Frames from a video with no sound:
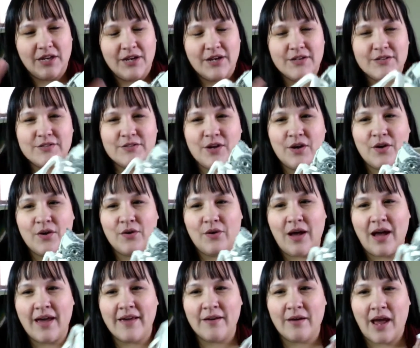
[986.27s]
So
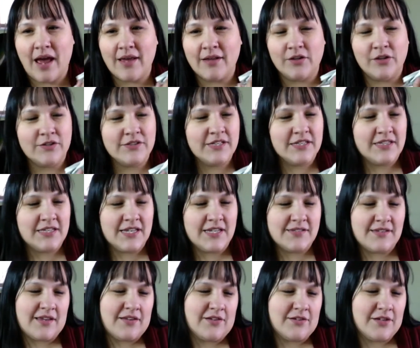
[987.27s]
I looked at these.
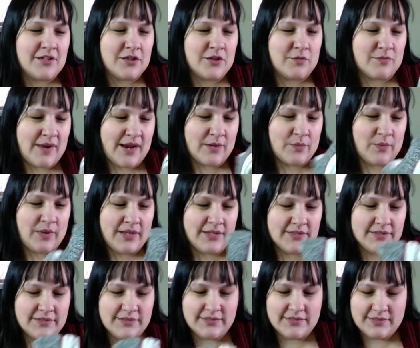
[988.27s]
I looked at the red
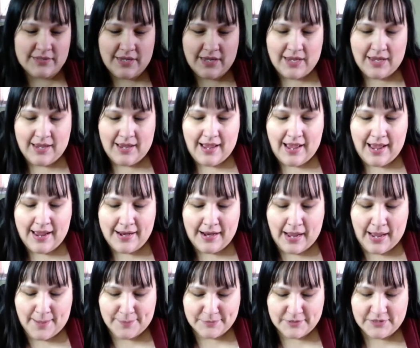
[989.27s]
ones. I
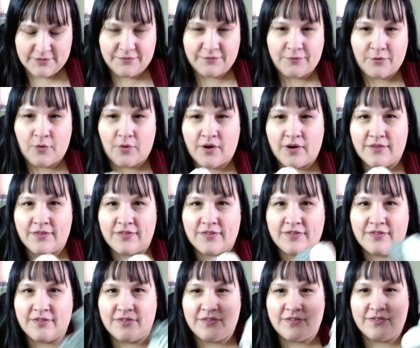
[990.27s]
opted for
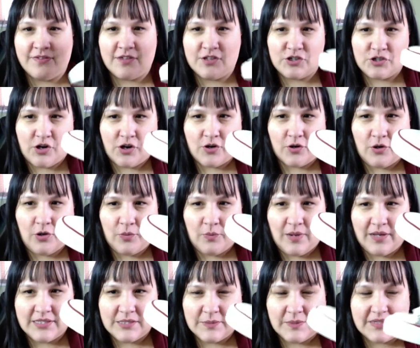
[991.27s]
the charcoal
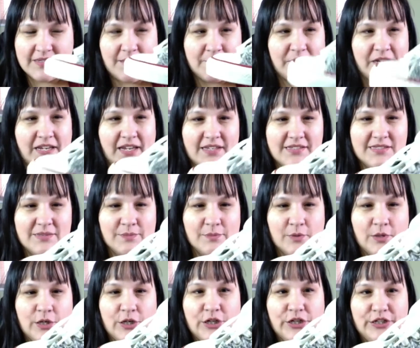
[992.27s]
ones because I'm going to get some
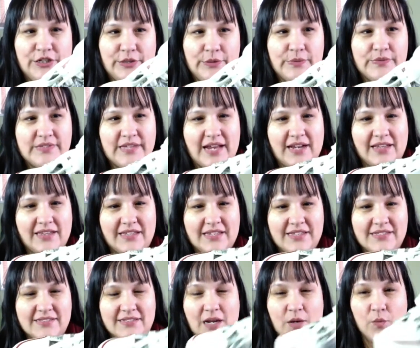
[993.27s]
good use out of
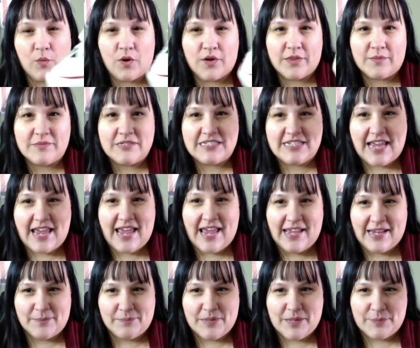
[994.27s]
these. And I wore them
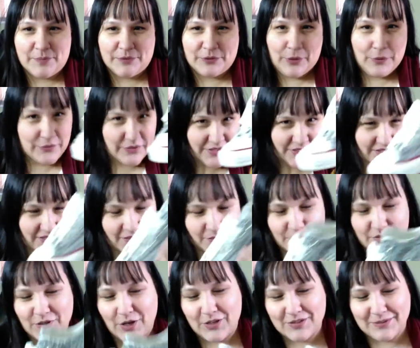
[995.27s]
today and people noticed and it
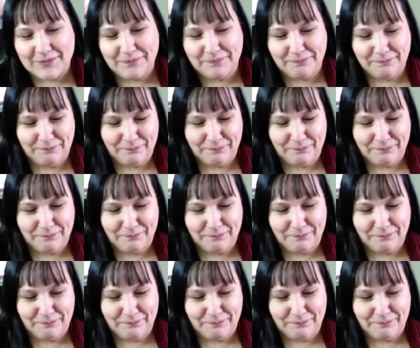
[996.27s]
was awesome.